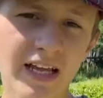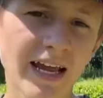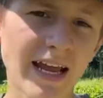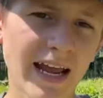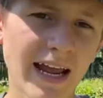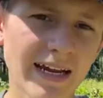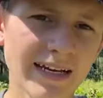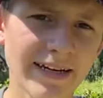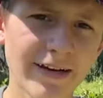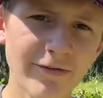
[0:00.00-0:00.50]

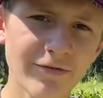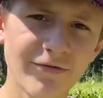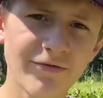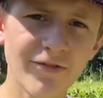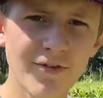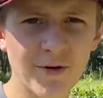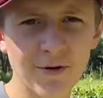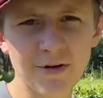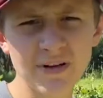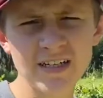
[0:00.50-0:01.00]
head out
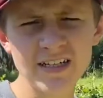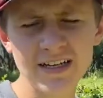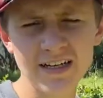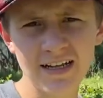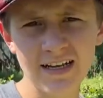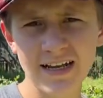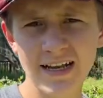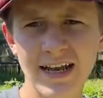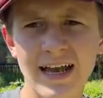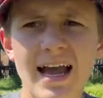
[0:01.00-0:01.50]
forward
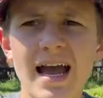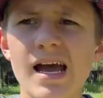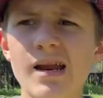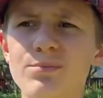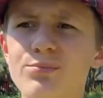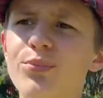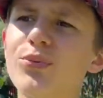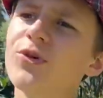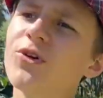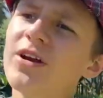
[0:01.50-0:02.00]
and
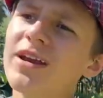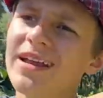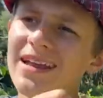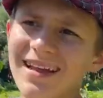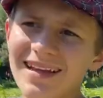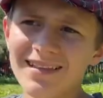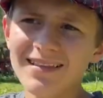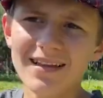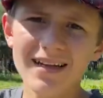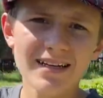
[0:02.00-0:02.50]
bring
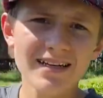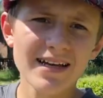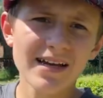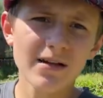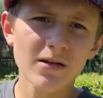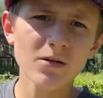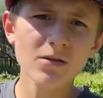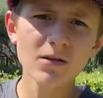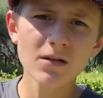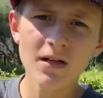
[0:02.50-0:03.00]
in the
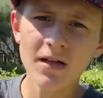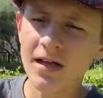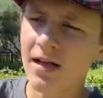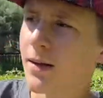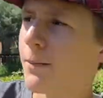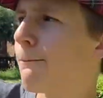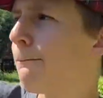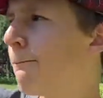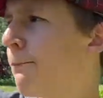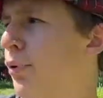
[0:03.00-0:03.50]
tail,
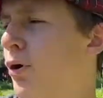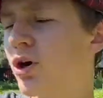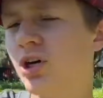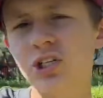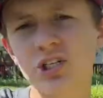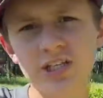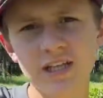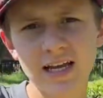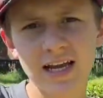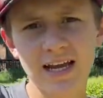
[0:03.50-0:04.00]
push
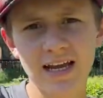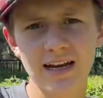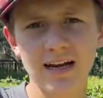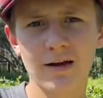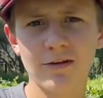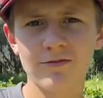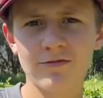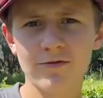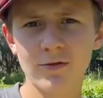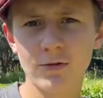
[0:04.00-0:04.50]
the head out
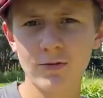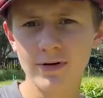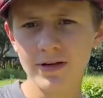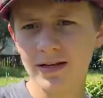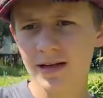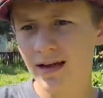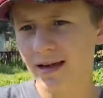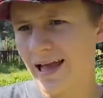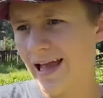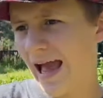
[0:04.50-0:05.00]
forward
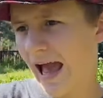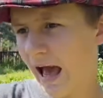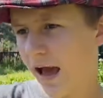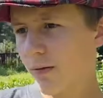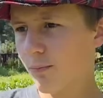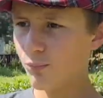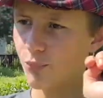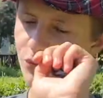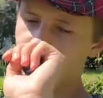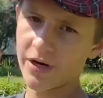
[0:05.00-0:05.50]

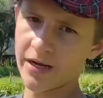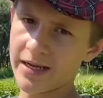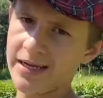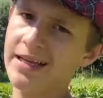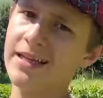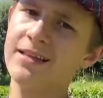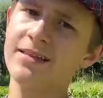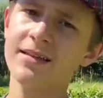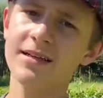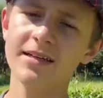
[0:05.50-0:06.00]
and bring
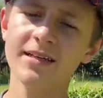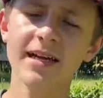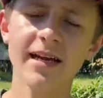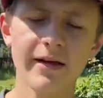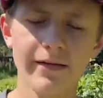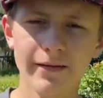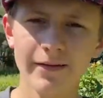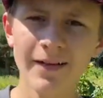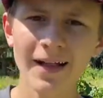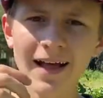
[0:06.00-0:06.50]
in the
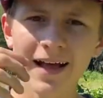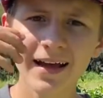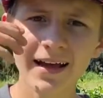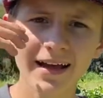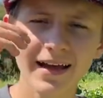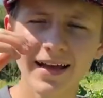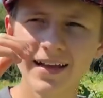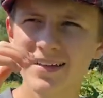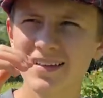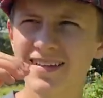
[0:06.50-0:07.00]
tail.
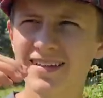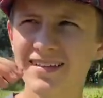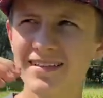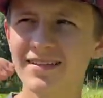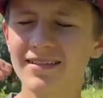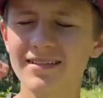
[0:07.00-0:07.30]
It's